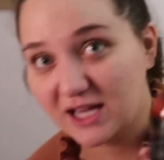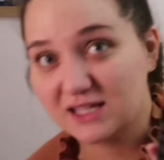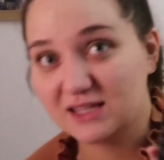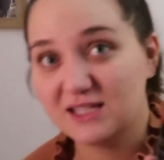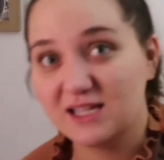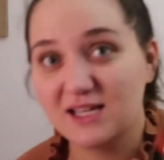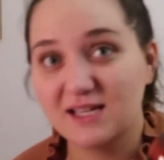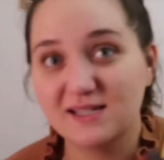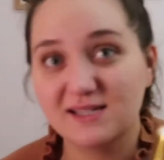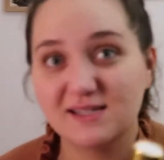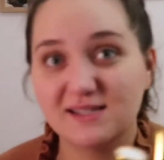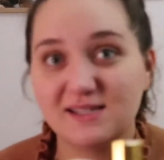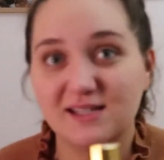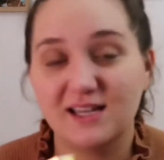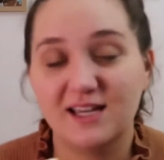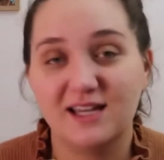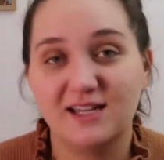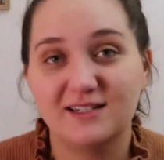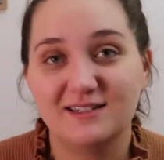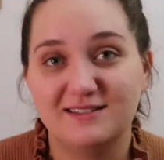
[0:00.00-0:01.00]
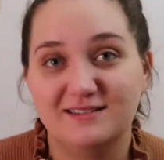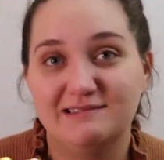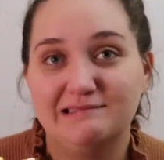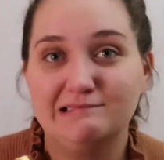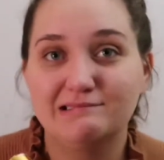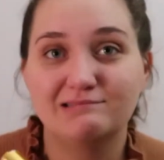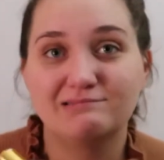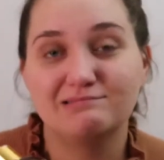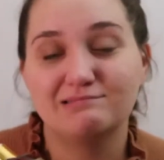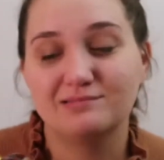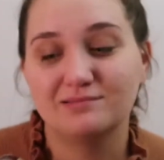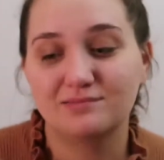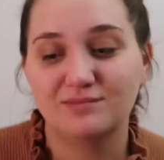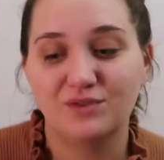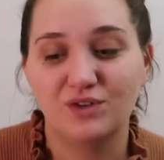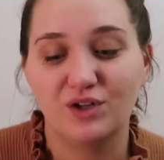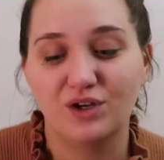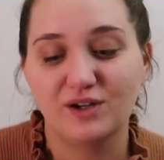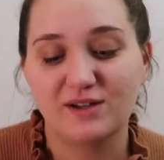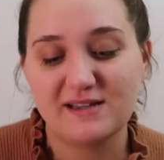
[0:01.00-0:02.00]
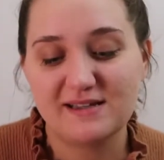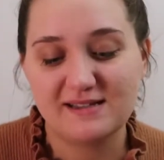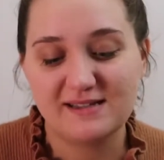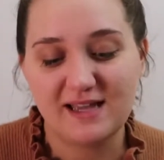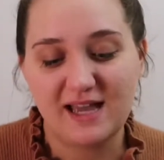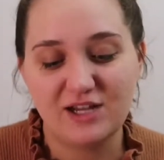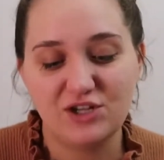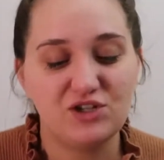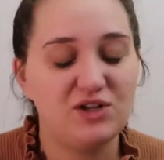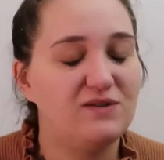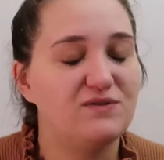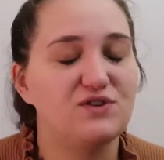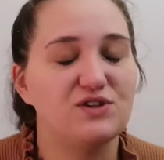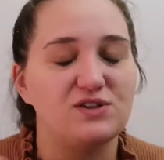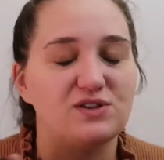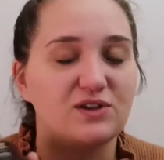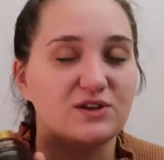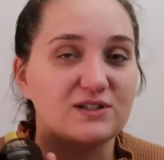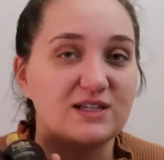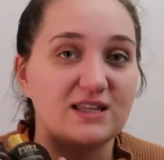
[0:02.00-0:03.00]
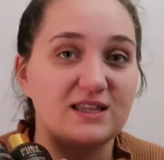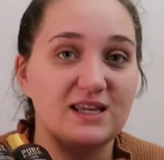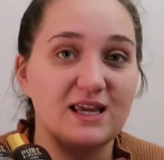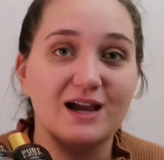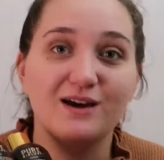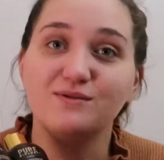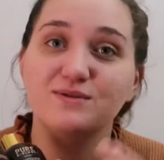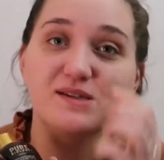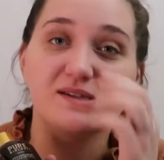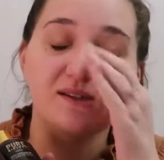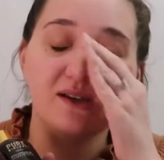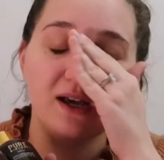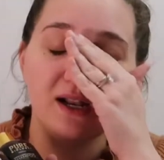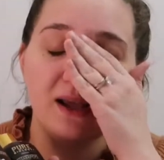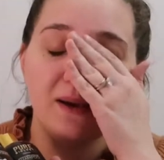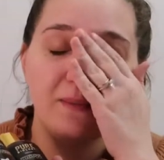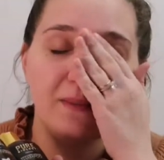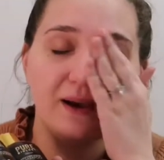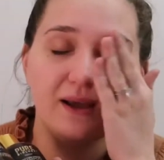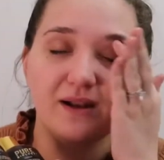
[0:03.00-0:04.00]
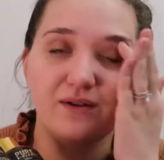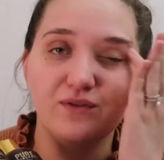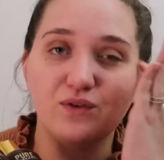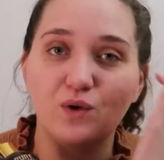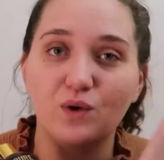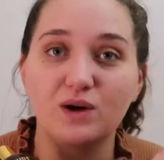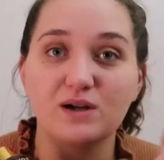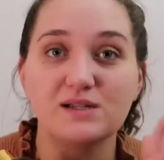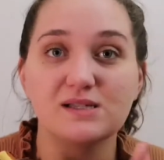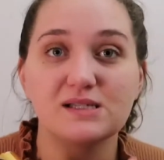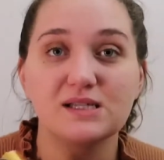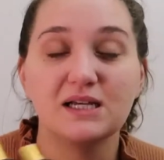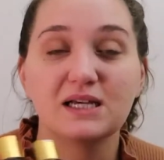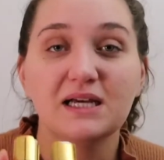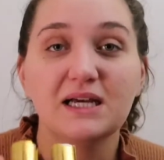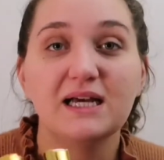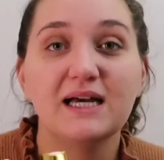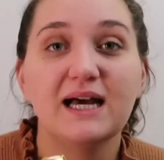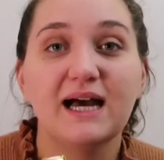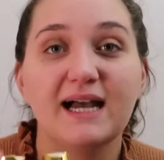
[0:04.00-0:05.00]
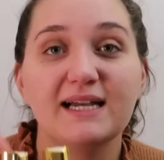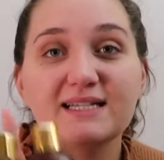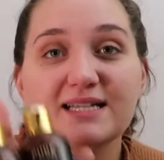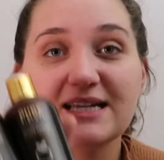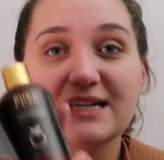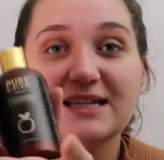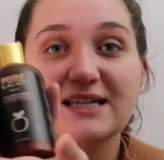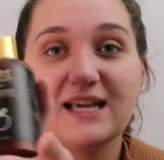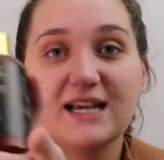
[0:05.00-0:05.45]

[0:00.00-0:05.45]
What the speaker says: these, it looks, I should have just looked at the ounces on it, but of course I didn't.